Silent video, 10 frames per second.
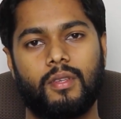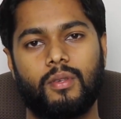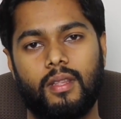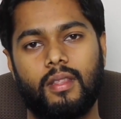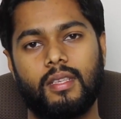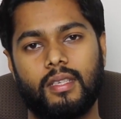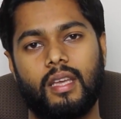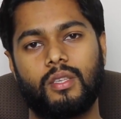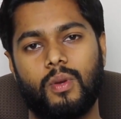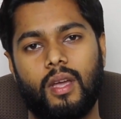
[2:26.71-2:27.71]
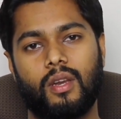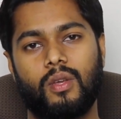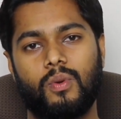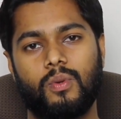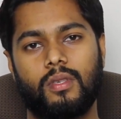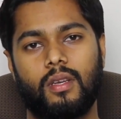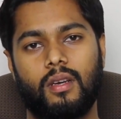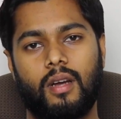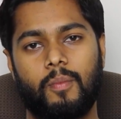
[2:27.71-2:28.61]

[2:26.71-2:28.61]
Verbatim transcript: So in this case, you can use uh,